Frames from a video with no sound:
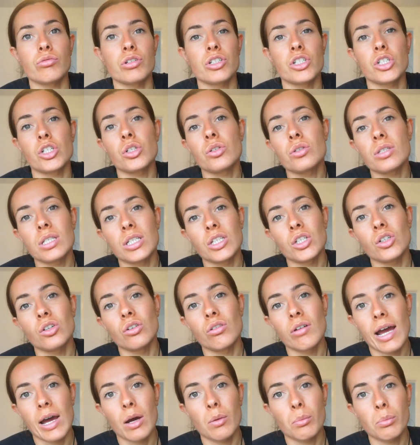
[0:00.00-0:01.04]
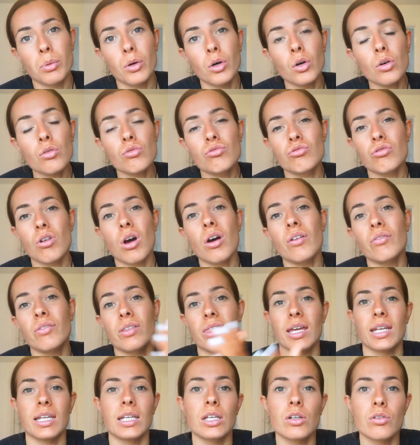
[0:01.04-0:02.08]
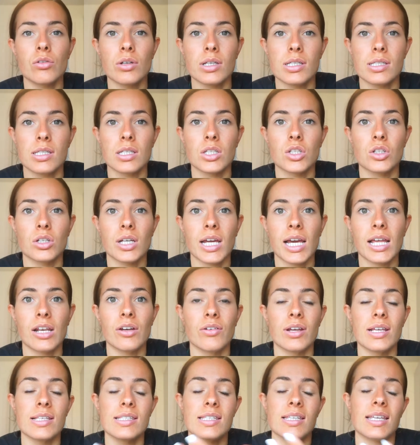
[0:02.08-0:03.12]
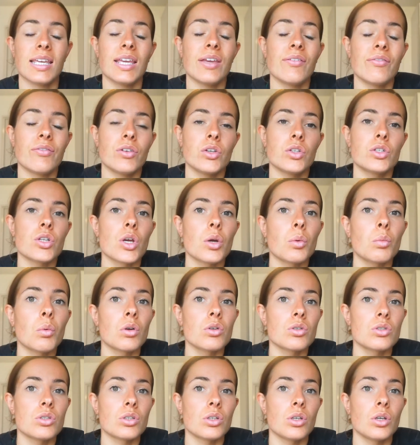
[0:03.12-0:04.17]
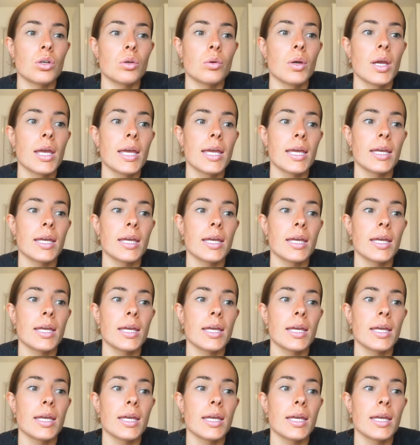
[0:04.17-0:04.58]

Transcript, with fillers: reducing your output rather than increasing your calories if you don't want to